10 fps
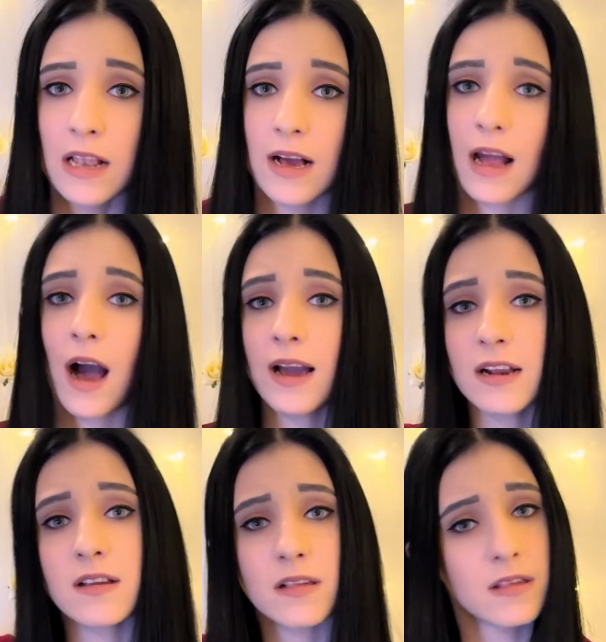Like, I
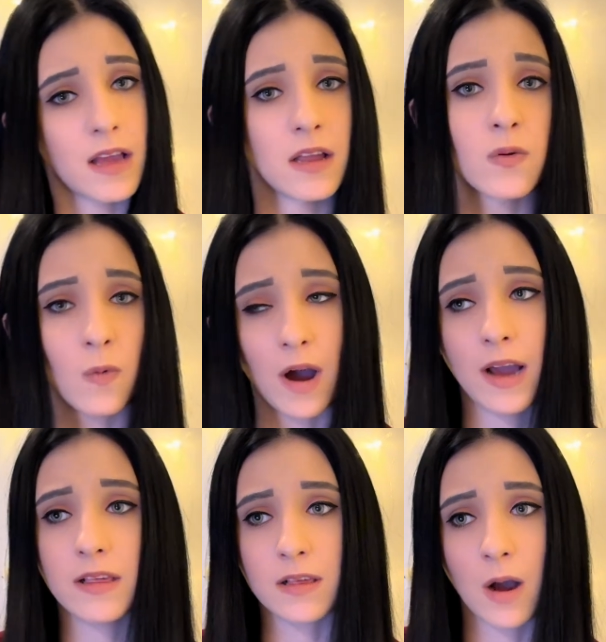understand why
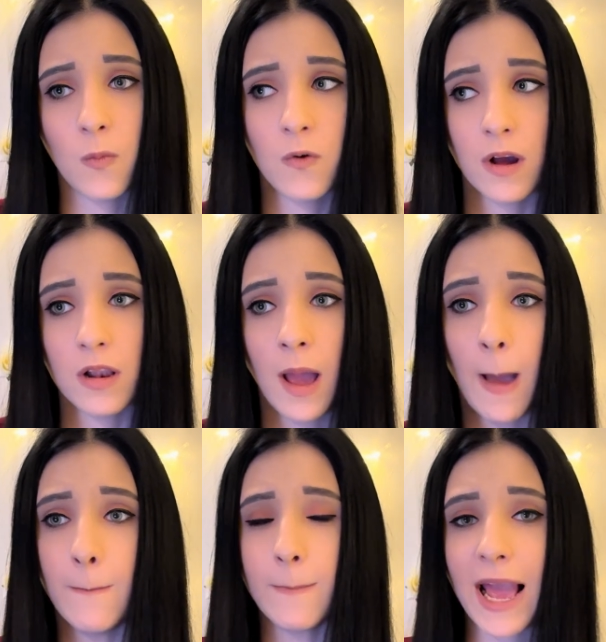someone
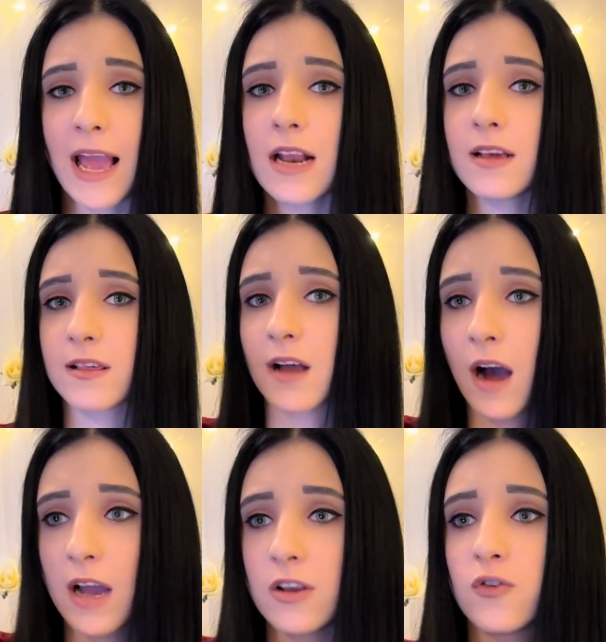may
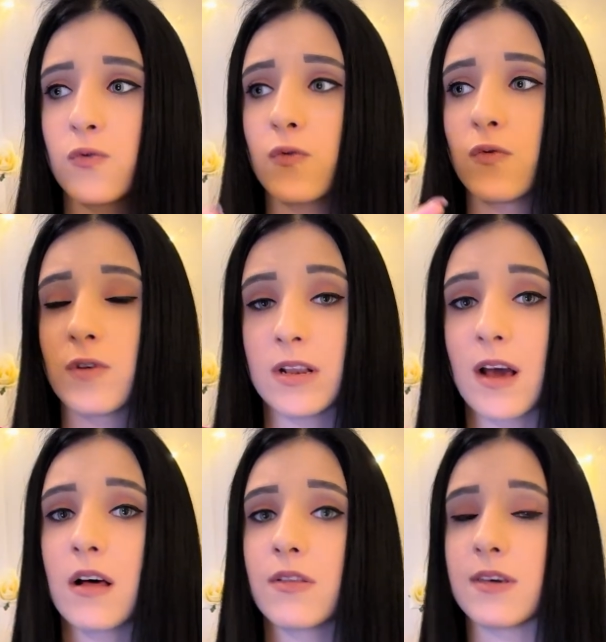decide to
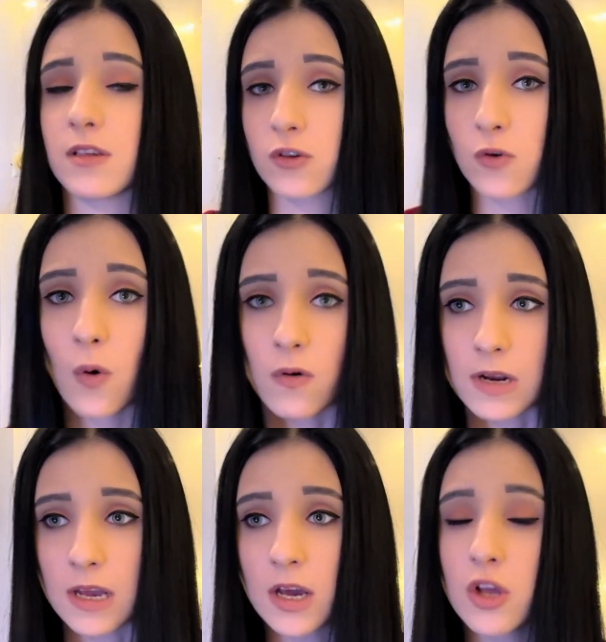retell this
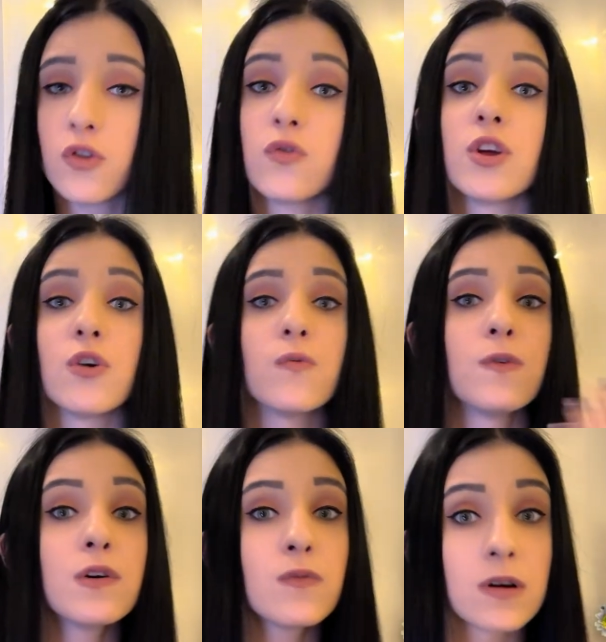story to new
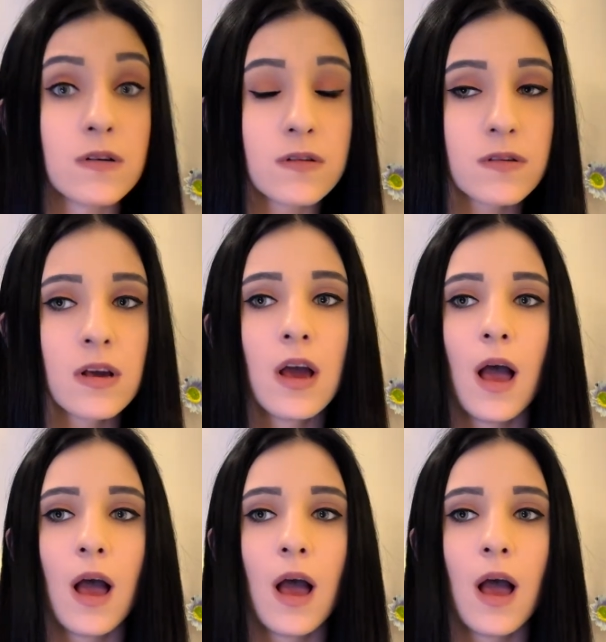viewers.